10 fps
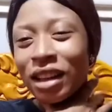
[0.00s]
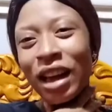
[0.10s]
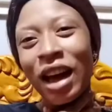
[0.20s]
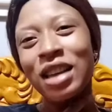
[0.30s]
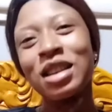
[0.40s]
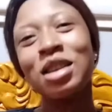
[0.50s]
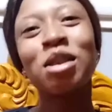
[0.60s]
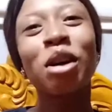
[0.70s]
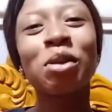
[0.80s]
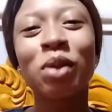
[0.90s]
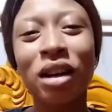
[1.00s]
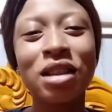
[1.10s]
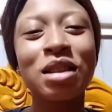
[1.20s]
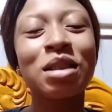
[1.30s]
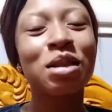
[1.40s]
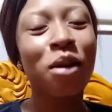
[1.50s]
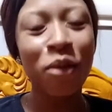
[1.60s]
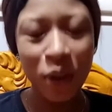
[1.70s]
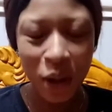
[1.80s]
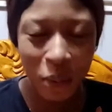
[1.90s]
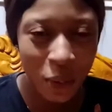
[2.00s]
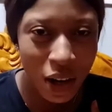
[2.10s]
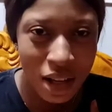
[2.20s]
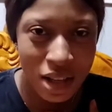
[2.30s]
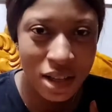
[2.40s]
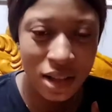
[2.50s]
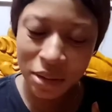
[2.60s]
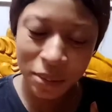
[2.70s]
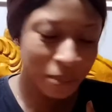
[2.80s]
Guys, this third one is so freaking worse.